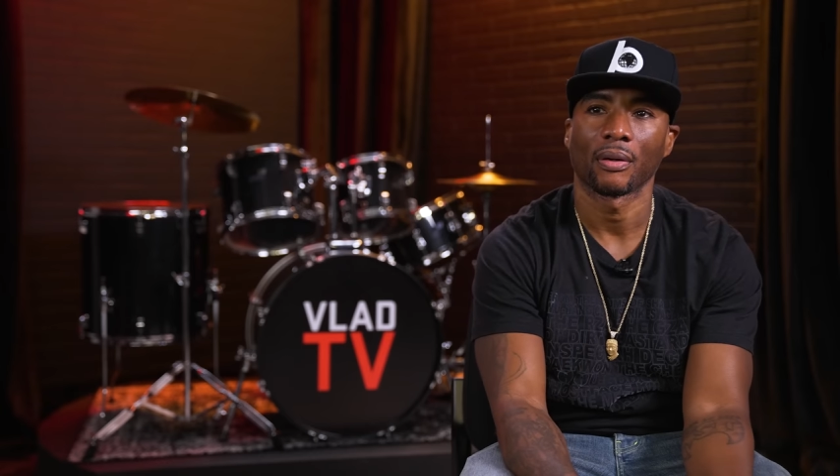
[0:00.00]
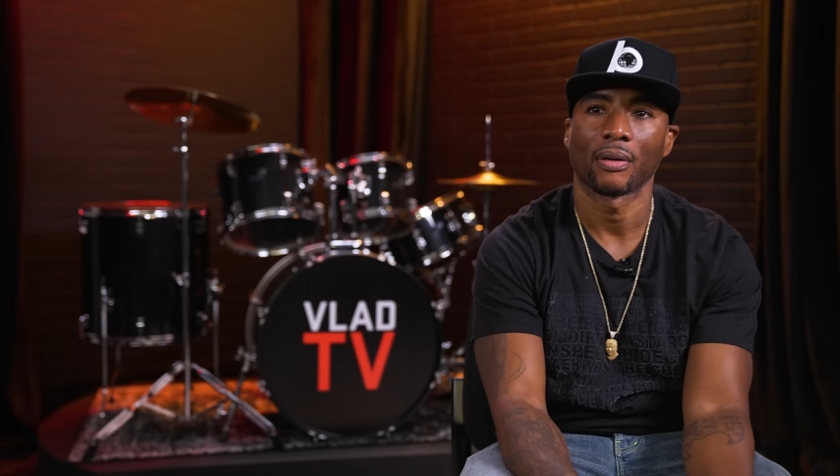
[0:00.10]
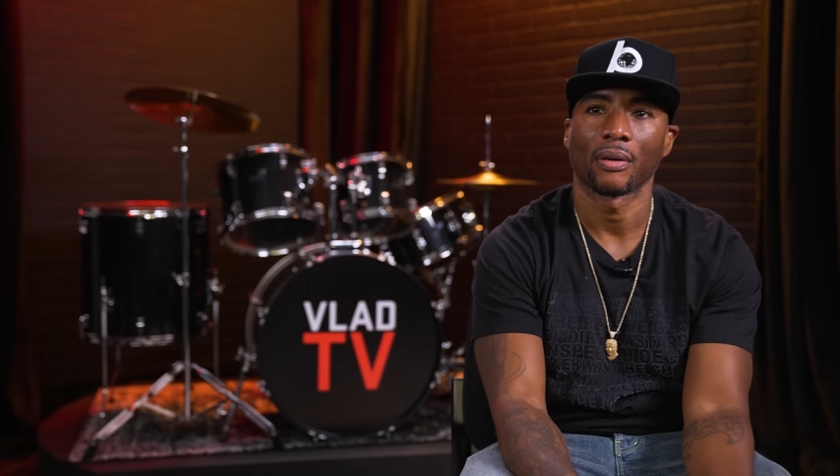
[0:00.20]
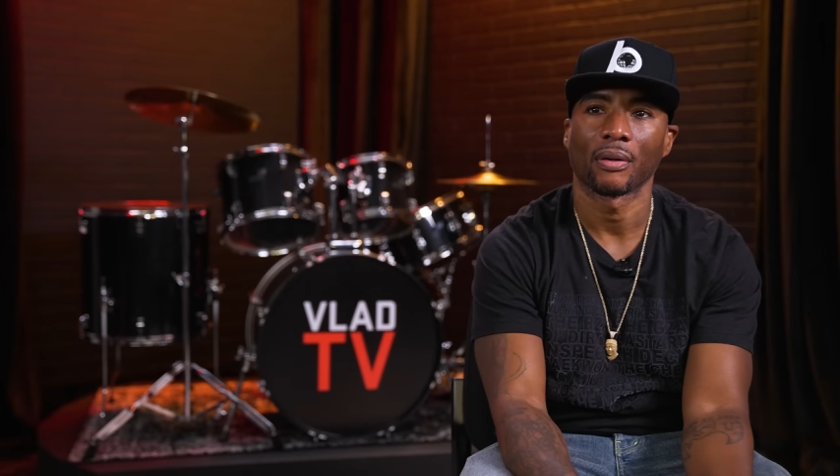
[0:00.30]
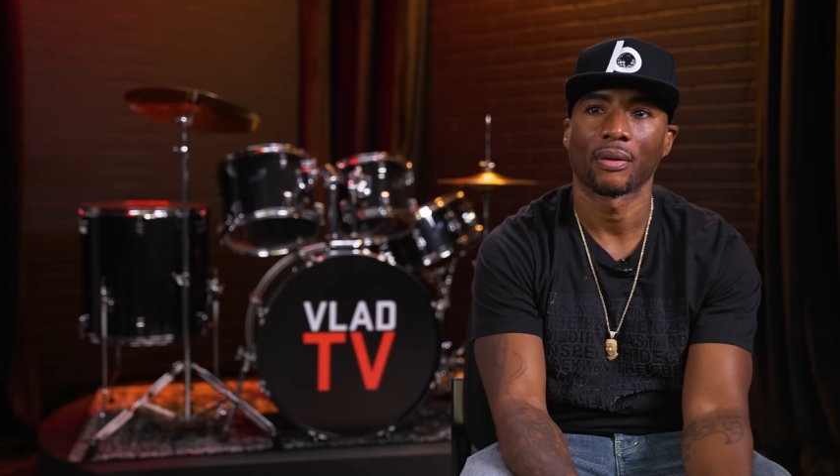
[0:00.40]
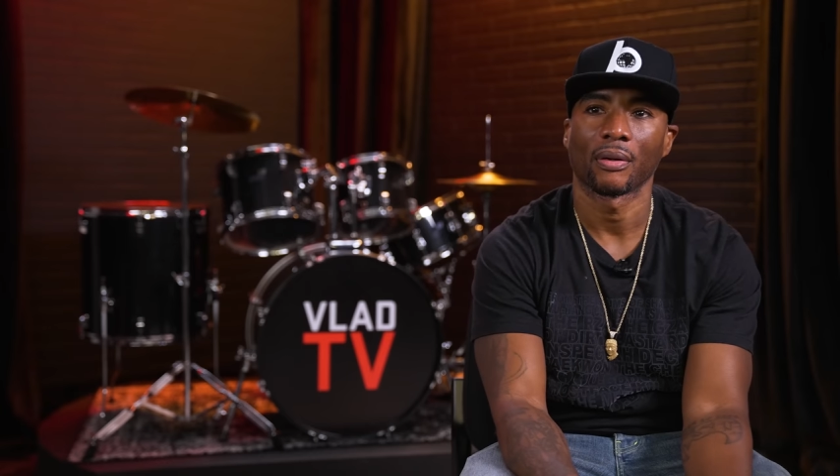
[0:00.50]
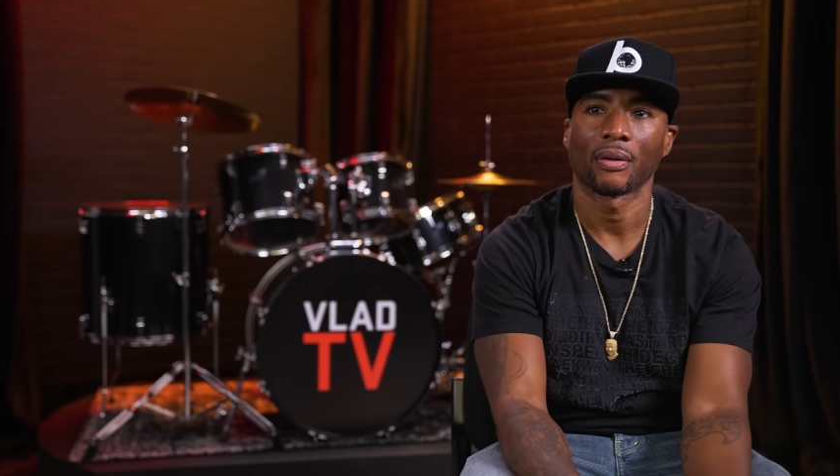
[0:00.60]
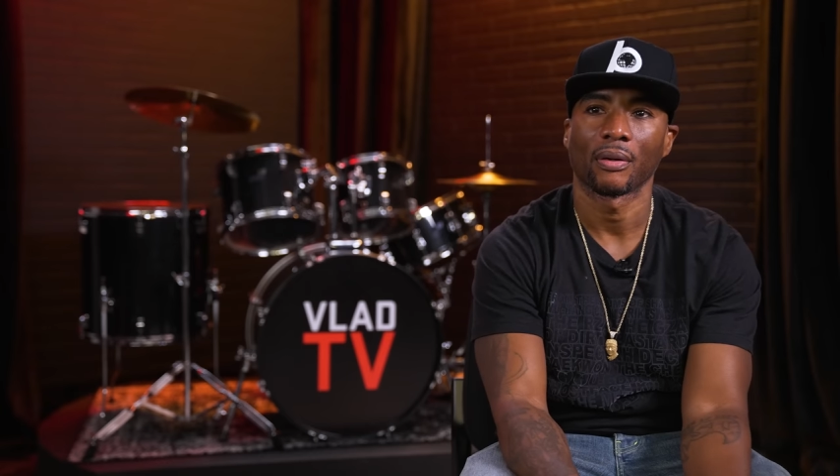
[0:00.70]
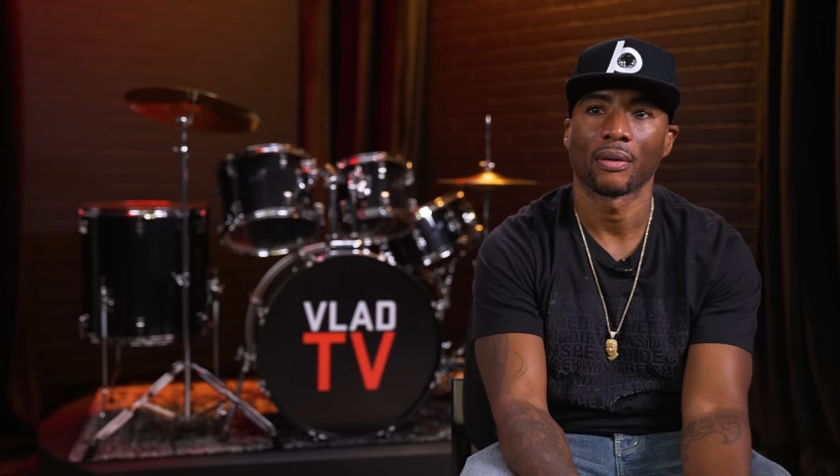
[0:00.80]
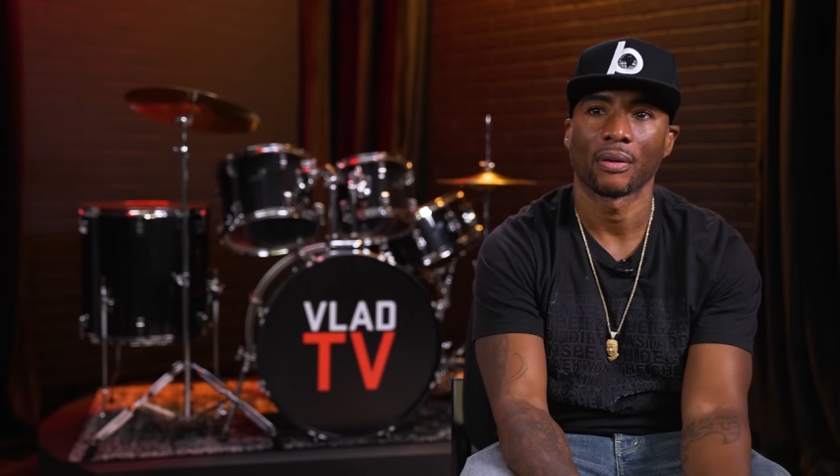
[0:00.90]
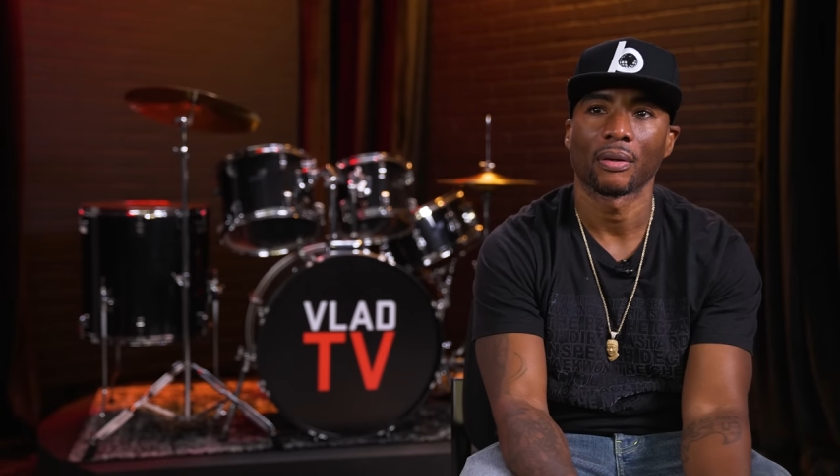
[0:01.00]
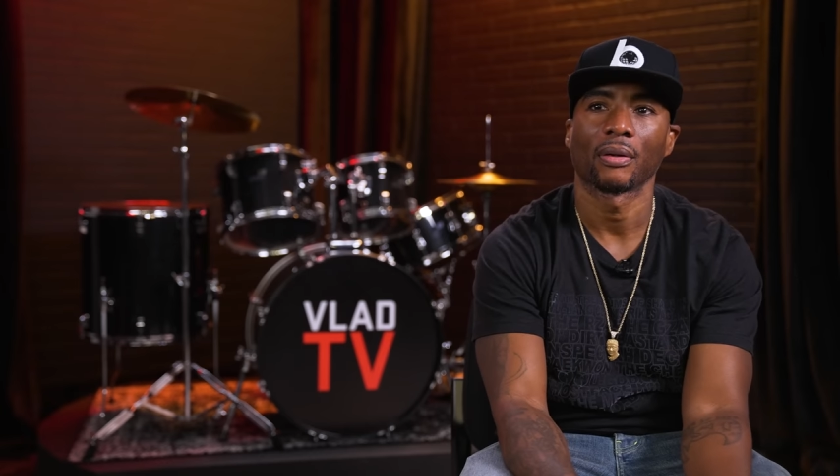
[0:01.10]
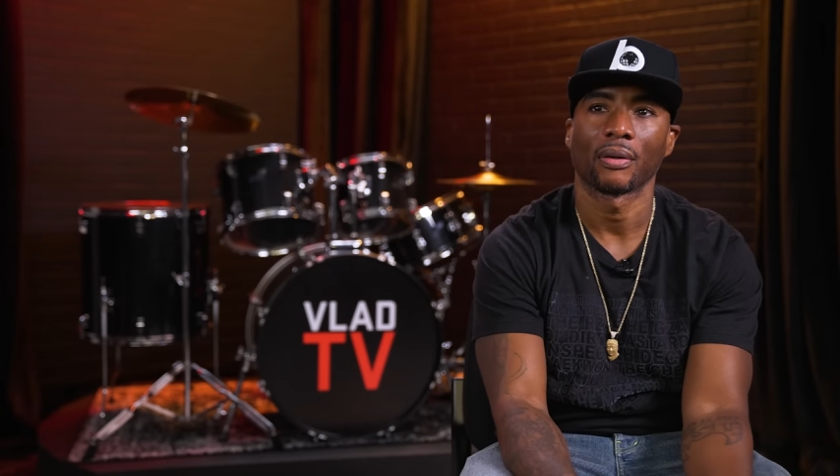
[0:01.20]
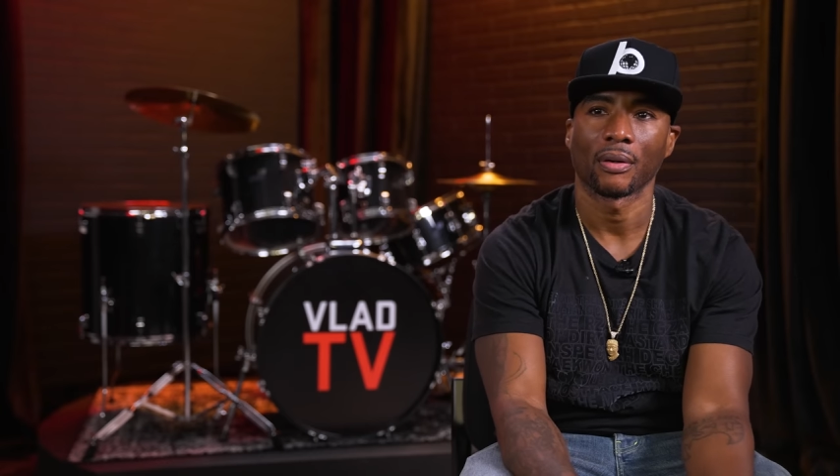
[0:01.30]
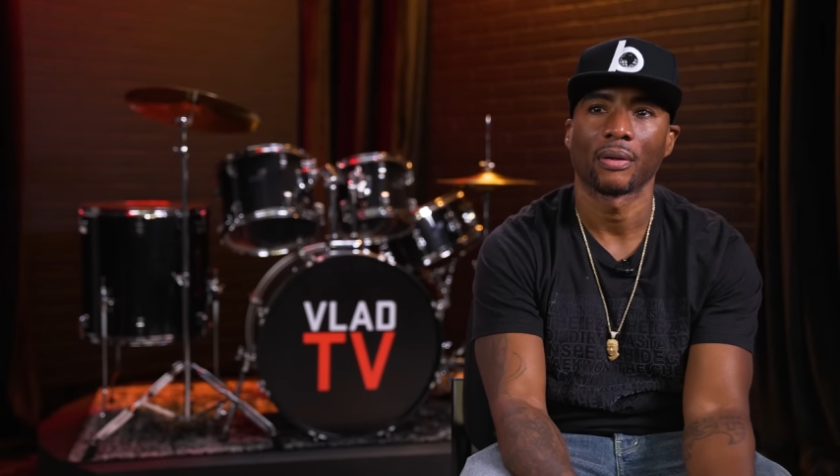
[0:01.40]
shows and
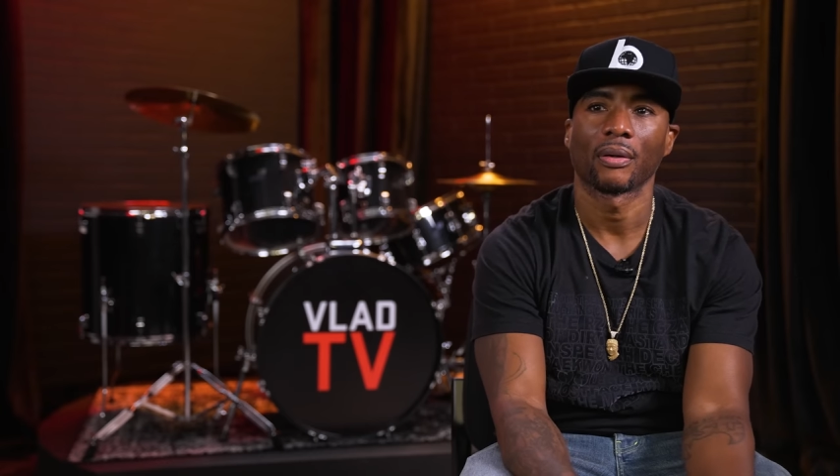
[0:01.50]
the